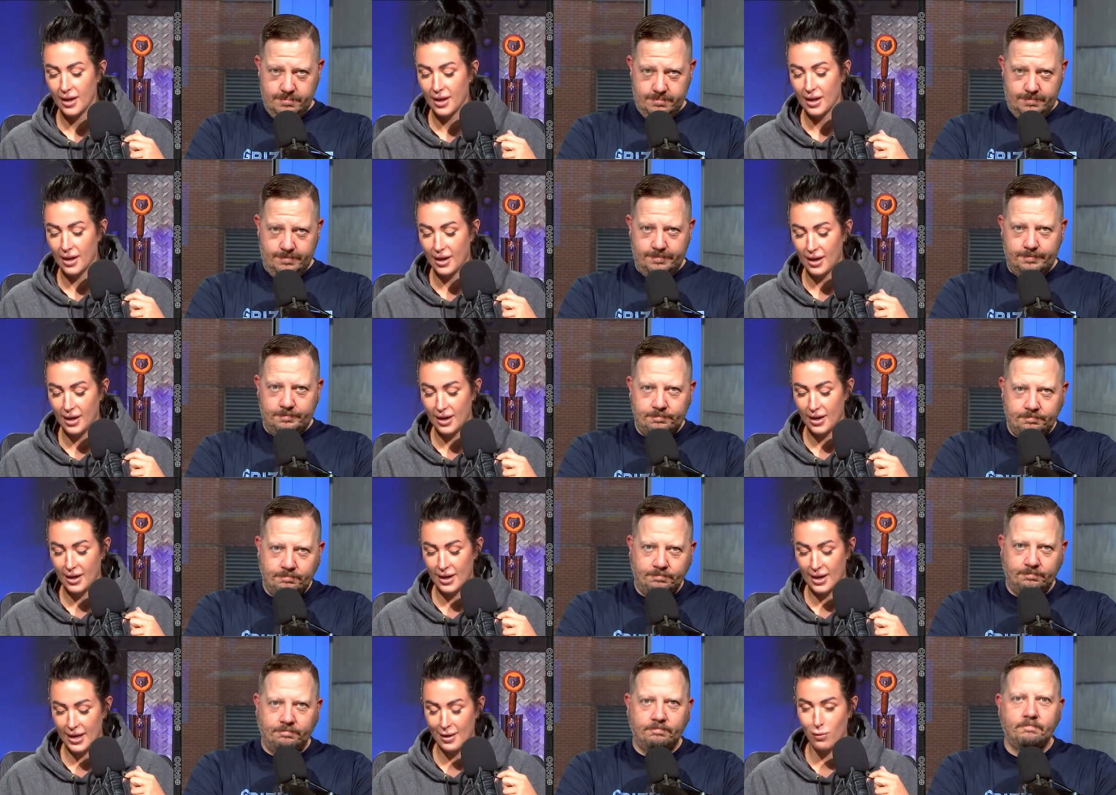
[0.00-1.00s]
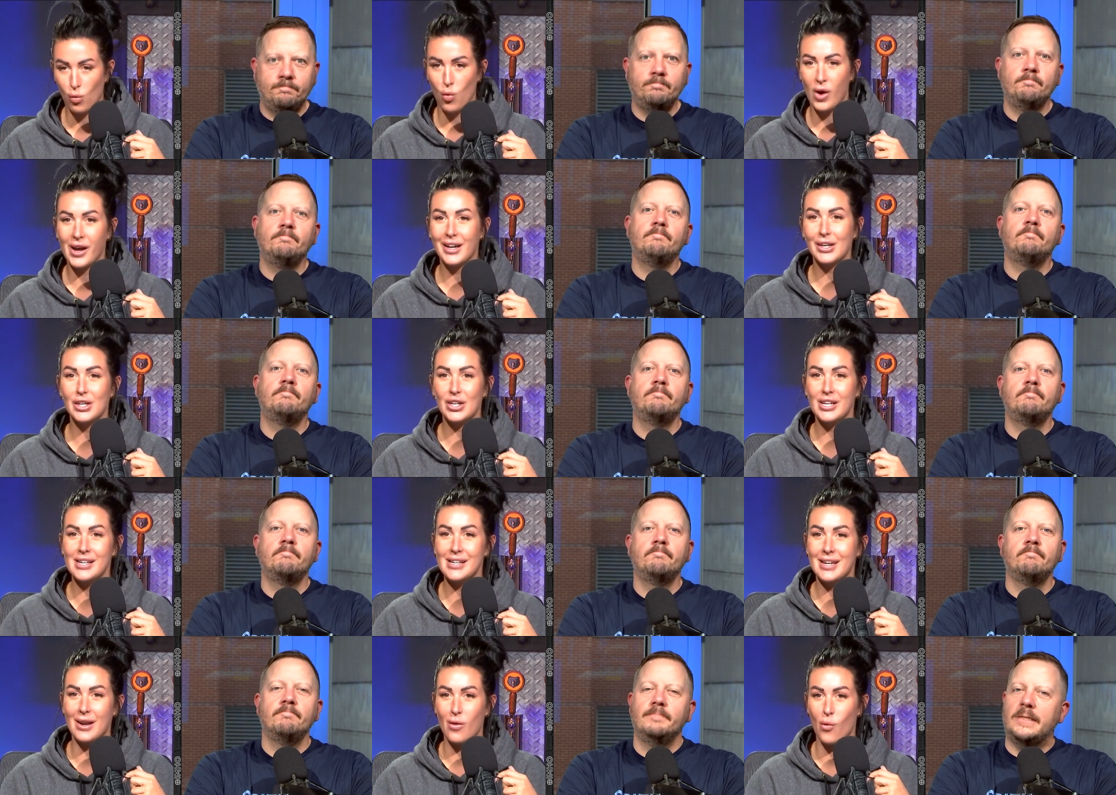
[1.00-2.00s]
Speaker 1: Uh, I have one good
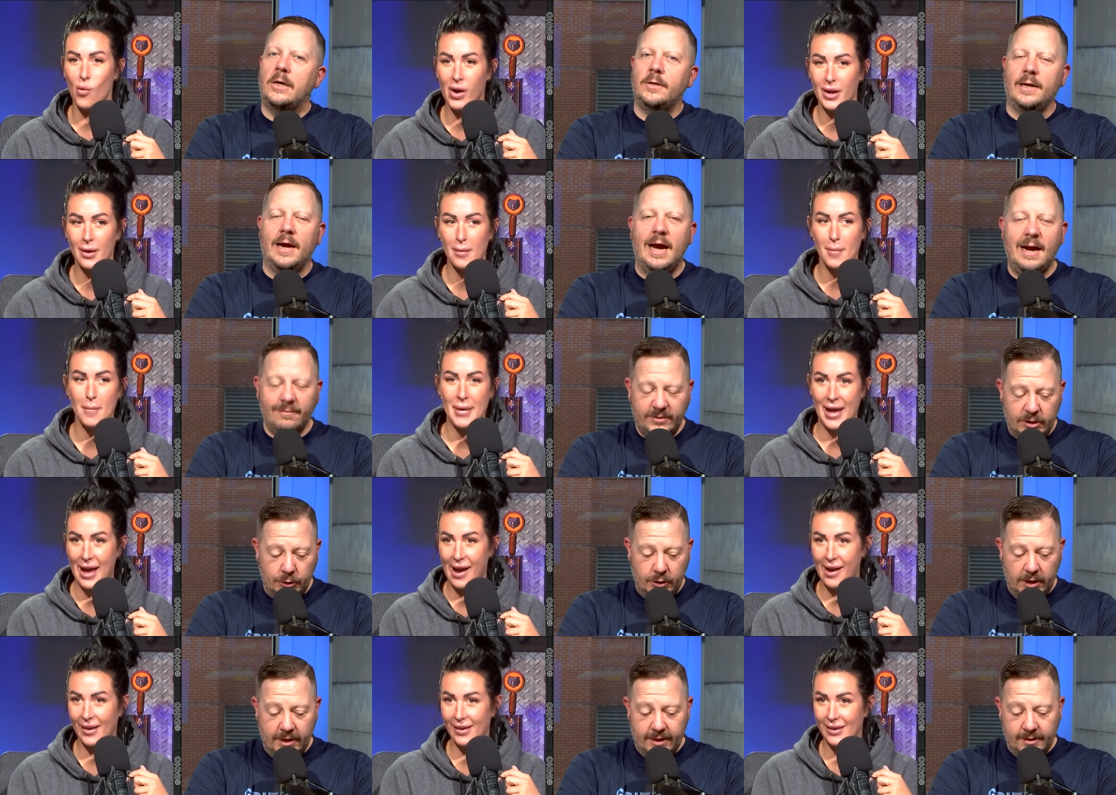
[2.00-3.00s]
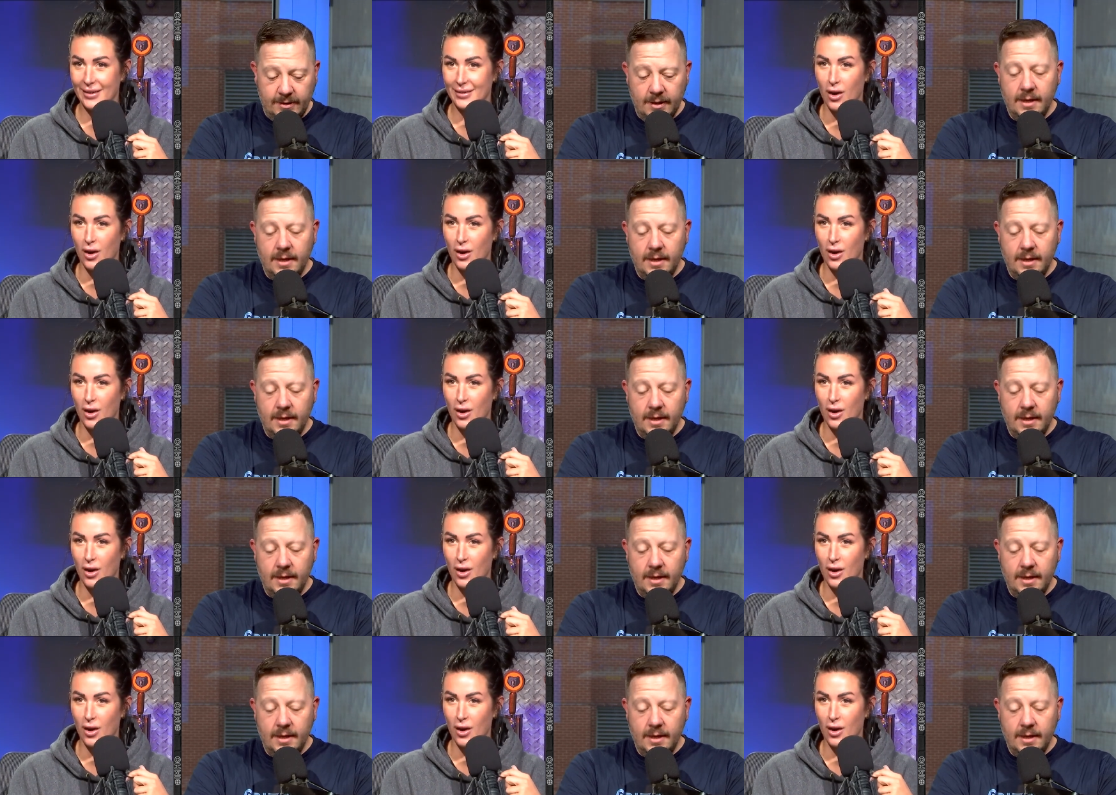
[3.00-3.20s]
and one okay, I have bad. two good.